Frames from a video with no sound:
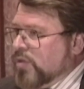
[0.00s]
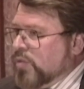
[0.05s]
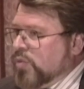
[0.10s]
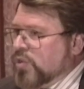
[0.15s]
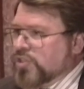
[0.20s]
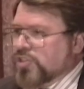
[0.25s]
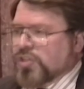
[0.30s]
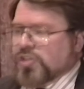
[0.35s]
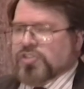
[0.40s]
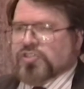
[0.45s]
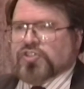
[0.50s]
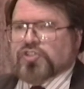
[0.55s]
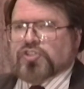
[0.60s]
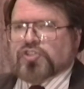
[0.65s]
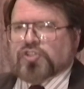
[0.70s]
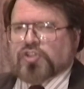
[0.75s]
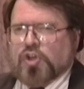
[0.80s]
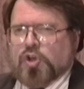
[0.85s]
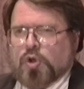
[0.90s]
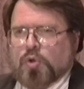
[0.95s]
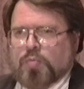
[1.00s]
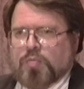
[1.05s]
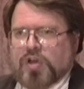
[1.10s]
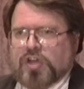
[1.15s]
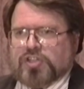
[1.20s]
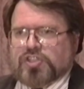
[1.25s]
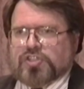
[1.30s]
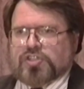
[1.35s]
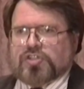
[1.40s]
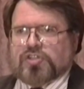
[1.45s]
which does so
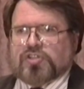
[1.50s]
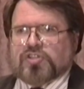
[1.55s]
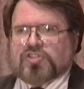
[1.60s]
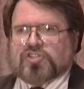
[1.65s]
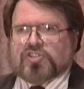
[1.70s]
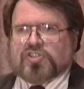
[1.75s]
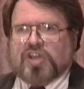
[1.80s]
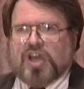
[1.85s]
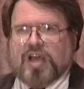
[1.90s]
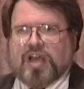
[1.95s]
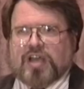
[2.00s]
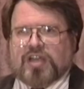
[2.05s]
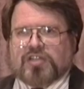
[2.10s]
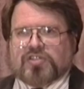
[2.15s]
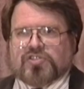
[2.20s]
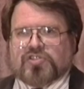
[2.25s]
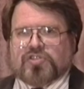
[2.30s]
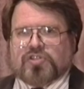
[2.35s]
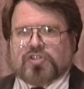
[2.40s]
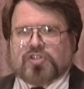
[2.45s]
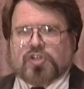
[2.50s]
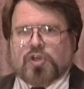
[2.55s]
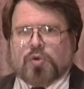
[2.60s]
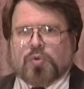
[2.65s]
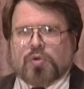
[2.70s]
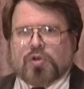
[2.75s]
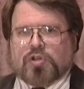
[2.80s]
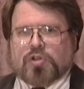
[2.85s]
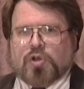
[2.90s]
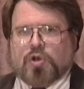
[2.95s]
much to disguise the
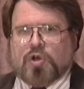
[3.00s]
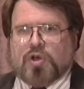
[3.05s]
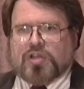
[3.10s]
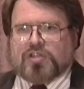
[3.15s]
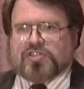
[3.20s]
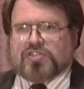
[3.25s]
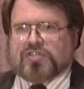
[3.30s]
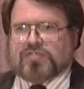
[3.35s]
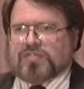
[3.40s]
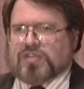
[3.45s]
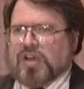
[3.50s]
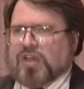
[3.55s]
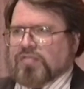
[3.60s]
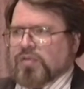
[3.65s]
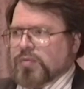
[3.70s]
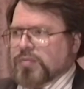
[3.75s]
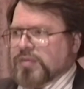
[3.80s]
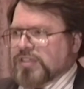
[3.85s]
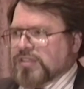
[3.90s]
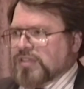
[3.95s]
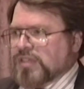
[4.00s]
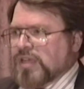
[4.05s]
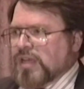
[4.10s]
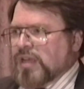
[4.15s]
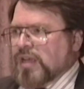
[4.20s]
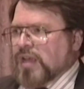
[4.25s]
total cost of government